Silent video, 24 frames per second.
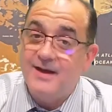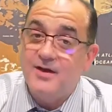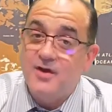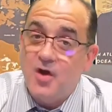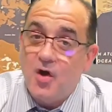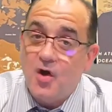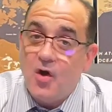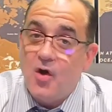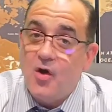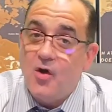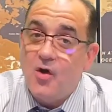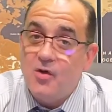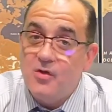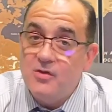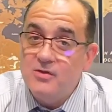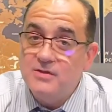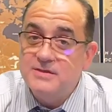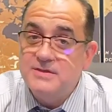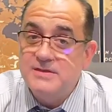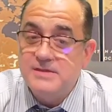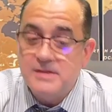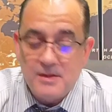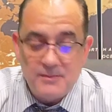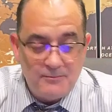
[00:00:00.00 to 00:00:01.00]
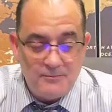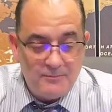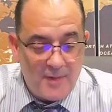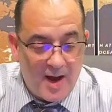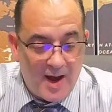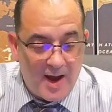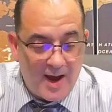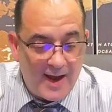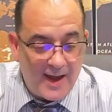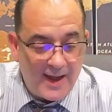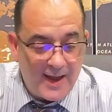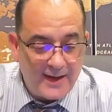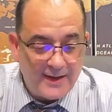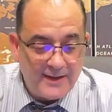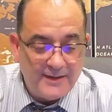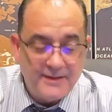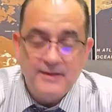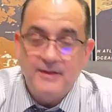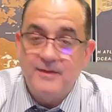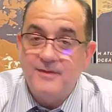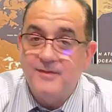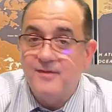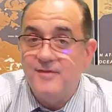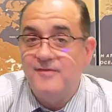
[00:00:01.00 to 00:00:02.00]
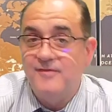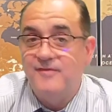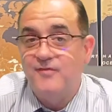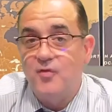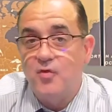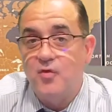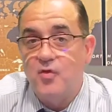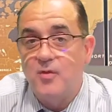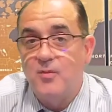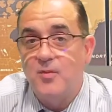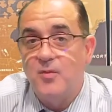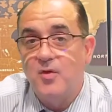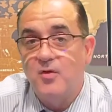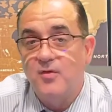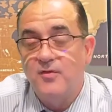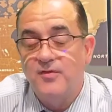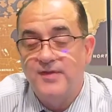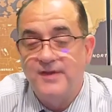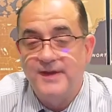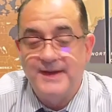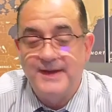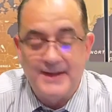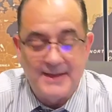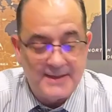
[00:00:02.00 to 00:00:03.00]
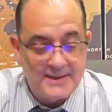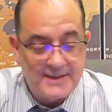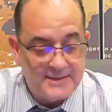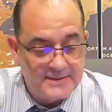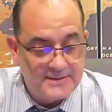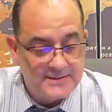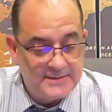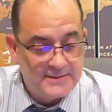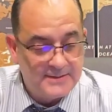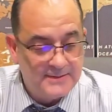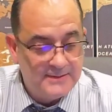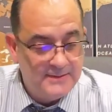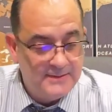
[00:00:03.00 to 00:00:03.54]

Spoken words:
call to mind the former things,